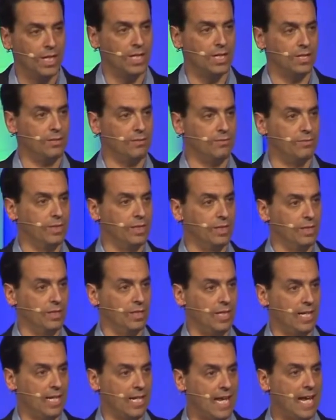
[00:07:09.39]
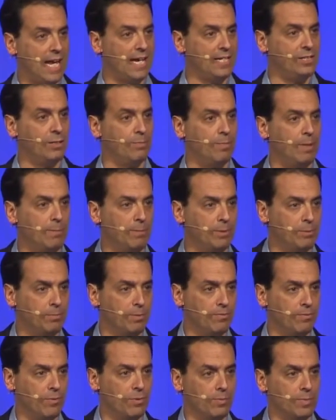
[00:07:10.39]
of enhancing people's
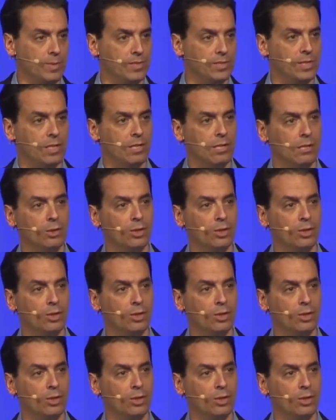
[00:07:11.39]
performance.